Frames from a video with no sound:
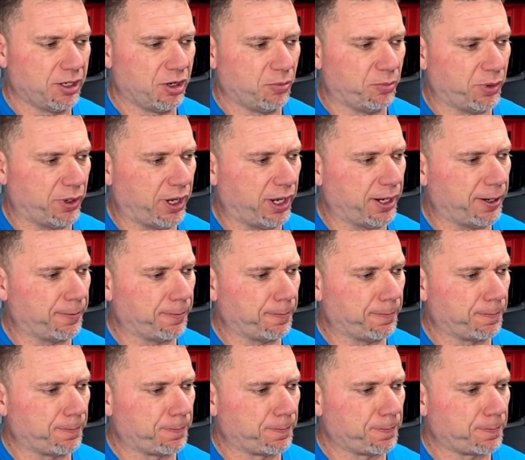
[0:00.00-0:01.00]

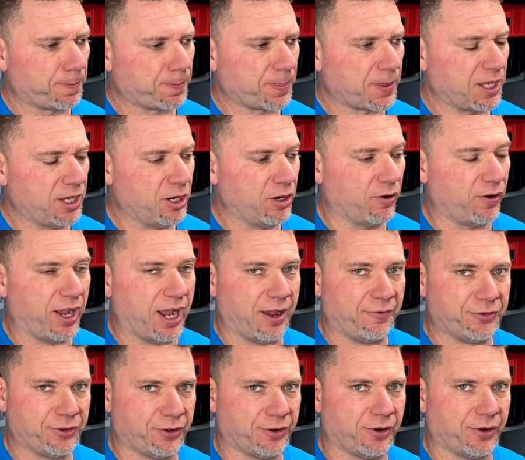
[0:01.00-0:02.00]
But, you know,
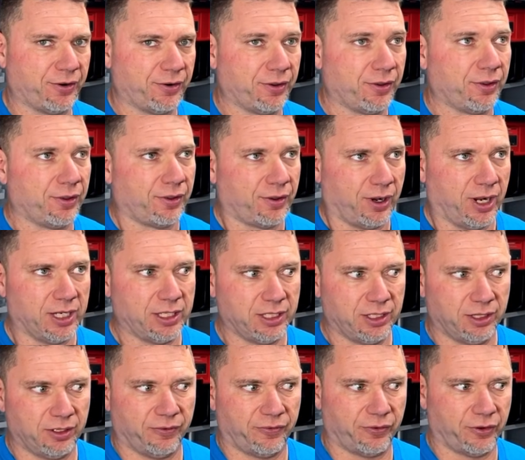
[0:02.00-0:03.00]
after I did
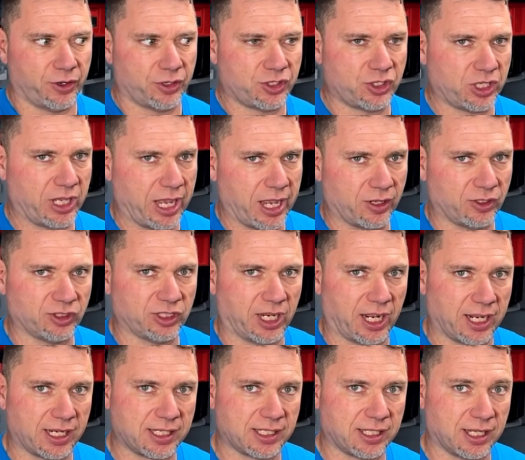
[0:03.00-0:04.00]
the first scale
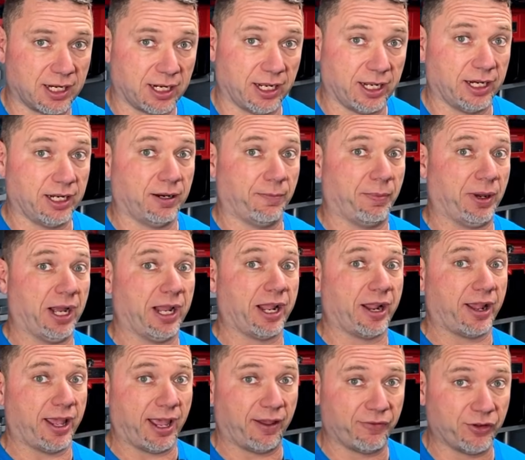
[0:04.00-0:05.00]
test and I had to buy a
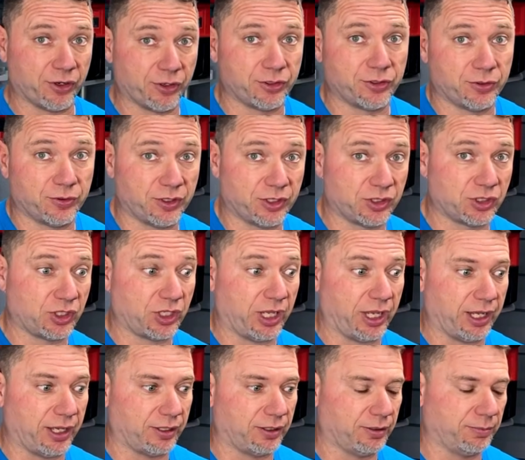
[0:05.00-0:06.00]
heavier duty
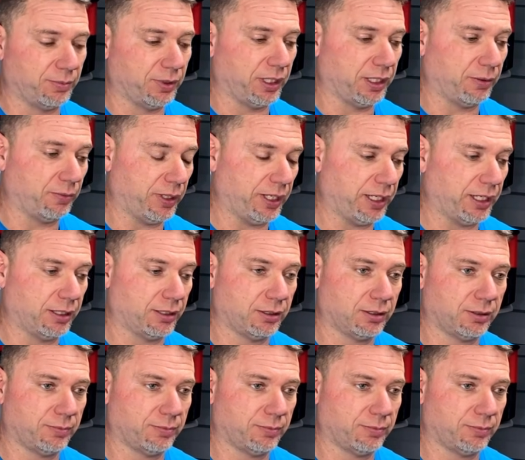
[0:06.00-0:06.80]
scale, I'm like, man,